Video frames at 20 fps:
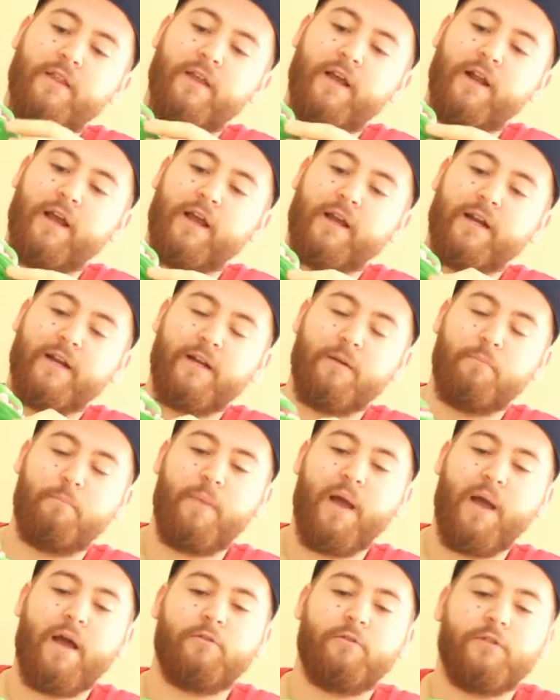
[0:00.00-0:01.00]
They're like little
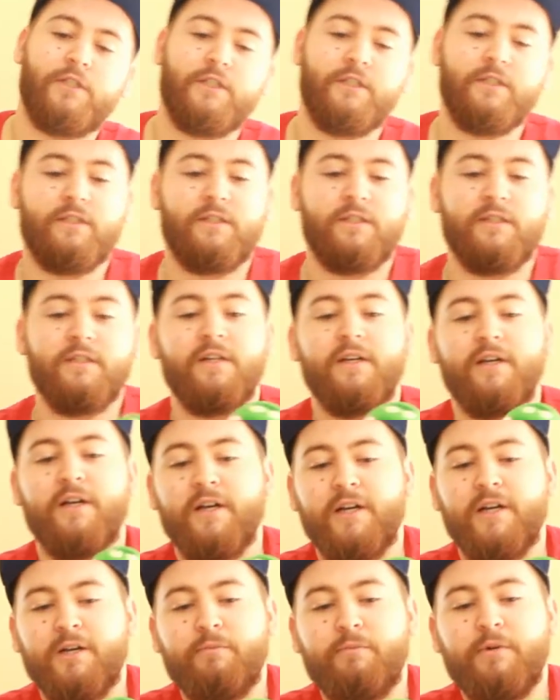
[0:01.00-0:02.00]
pouches,
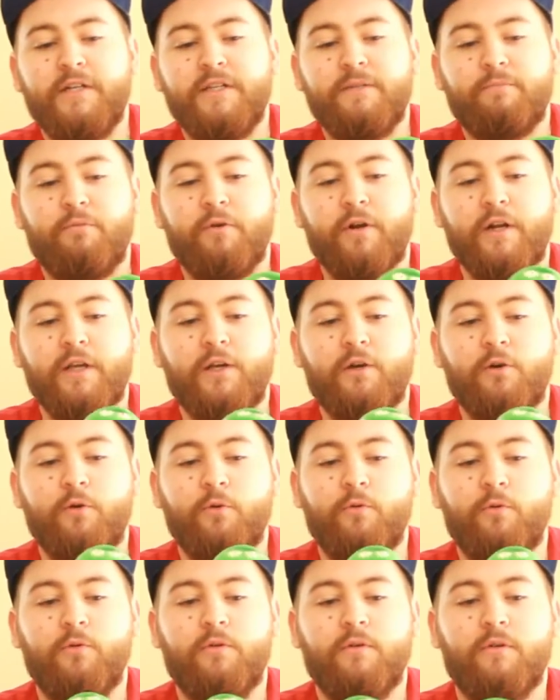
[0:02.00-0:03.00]
but he's pretty
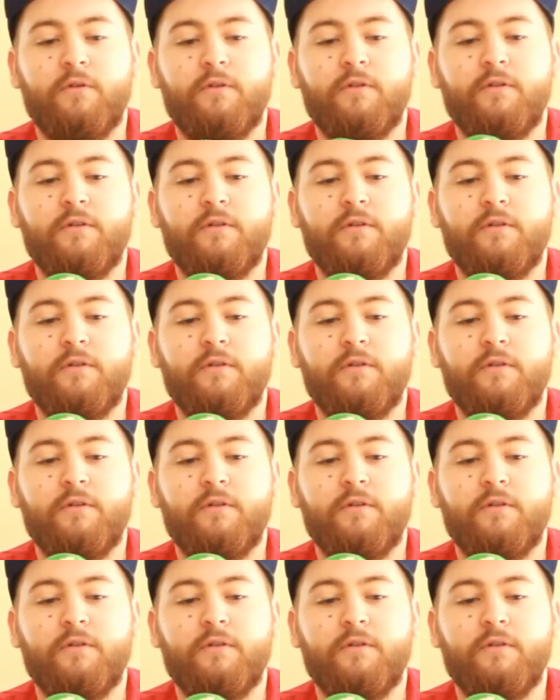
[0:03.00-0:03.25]
cool.